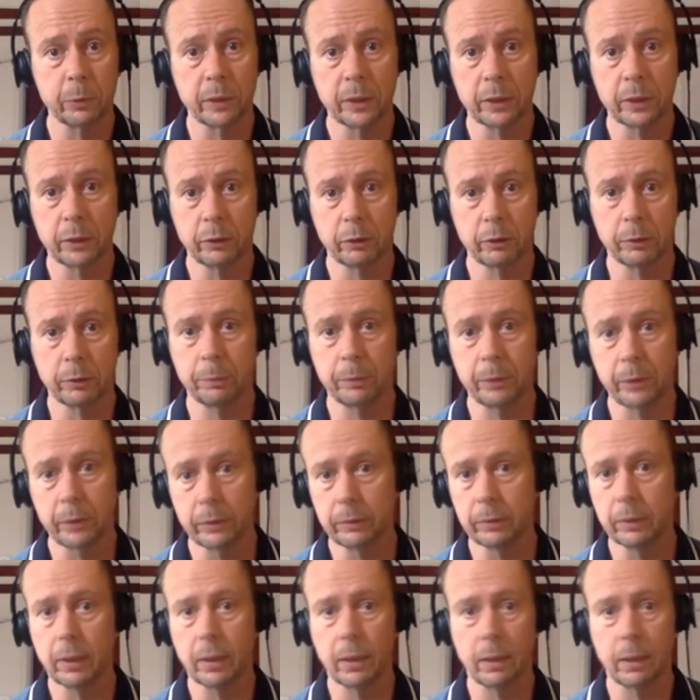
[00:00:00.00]
we
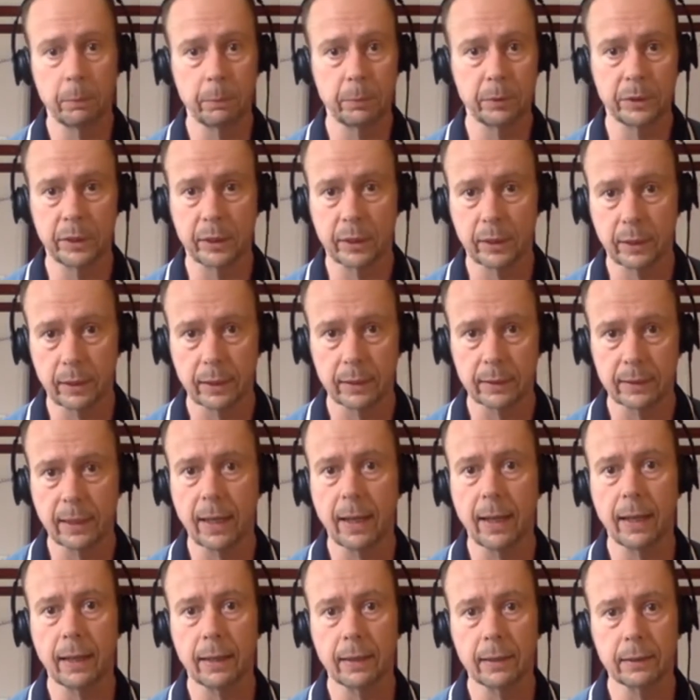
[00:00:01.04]
attribute particular
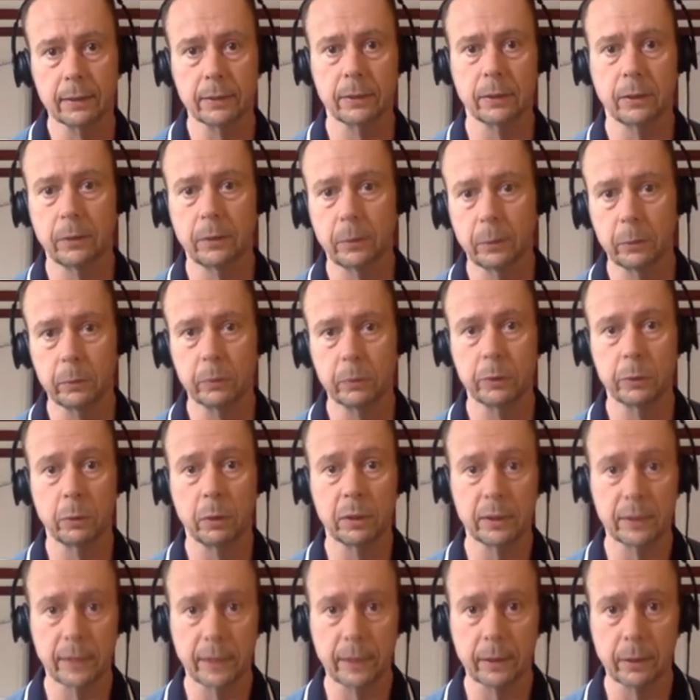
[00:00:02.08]
tags to
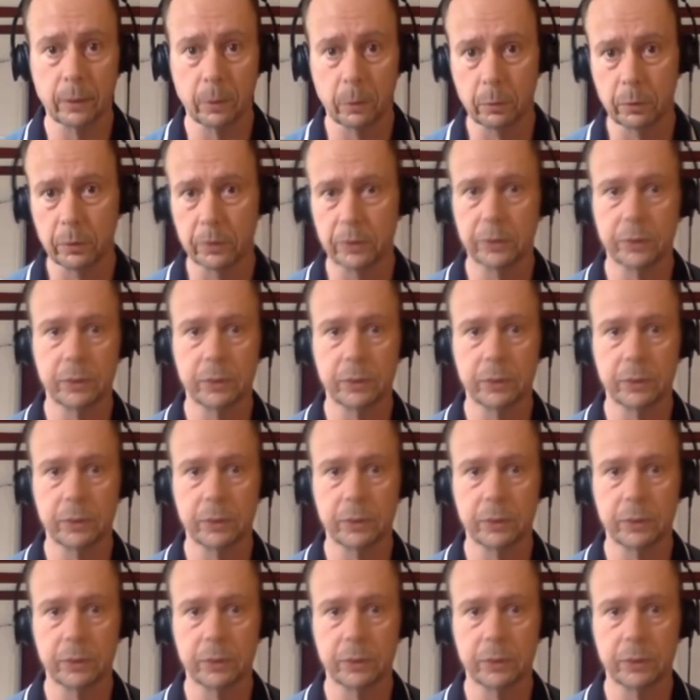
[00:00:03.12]
our stakeholders.